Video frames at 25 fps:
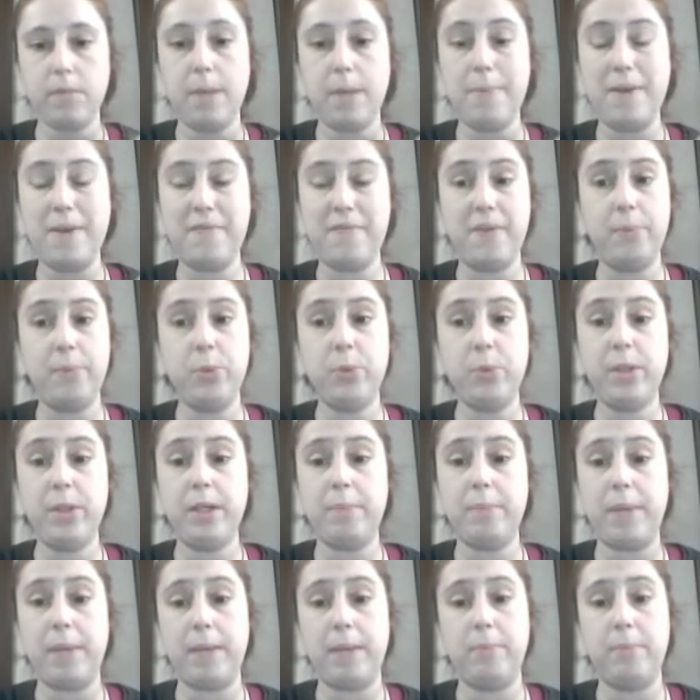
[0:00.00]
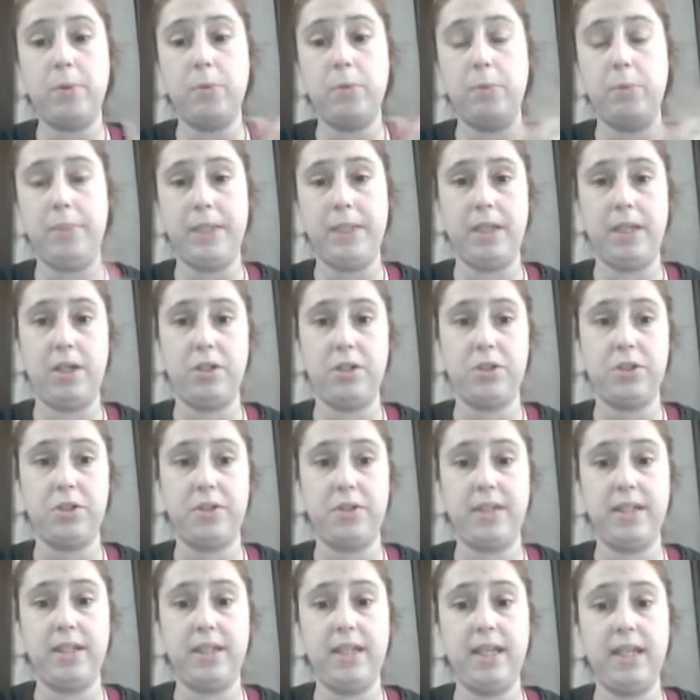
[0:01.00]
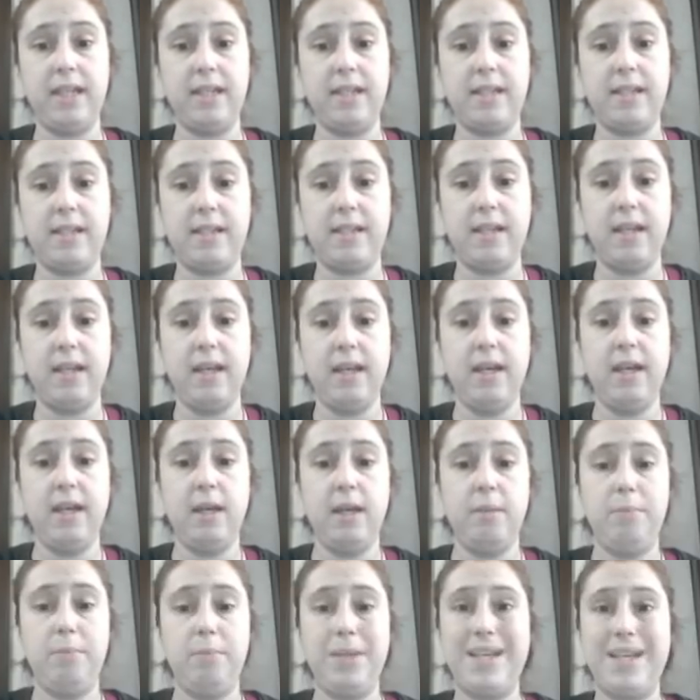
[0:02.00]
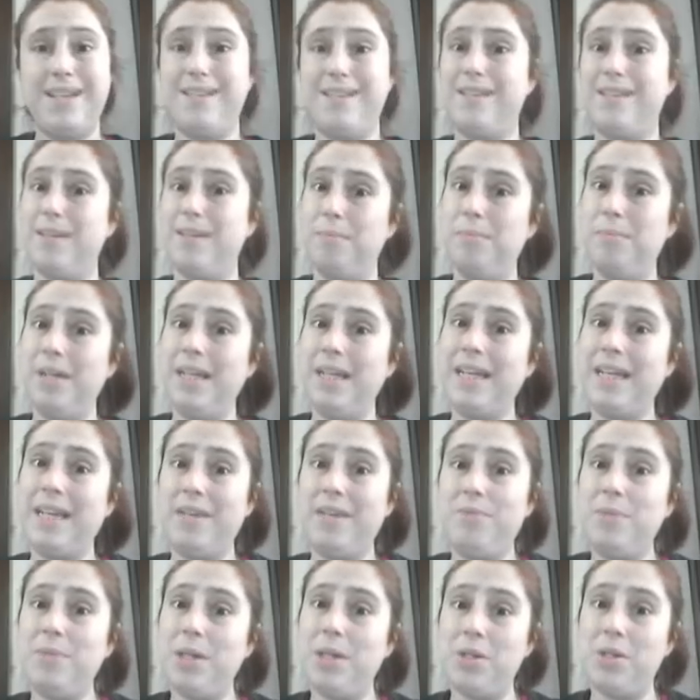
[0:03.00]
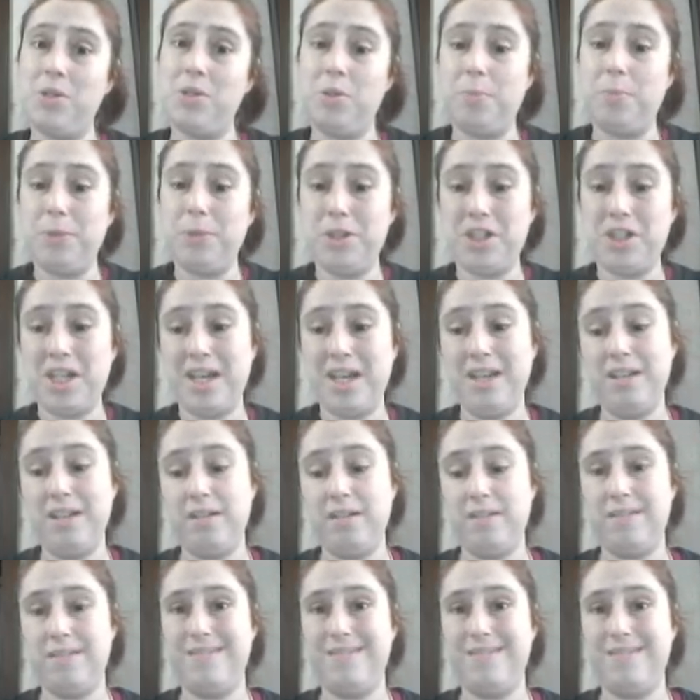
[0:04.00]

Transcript: My February payment will be larger than this because somebody gave me a super chat.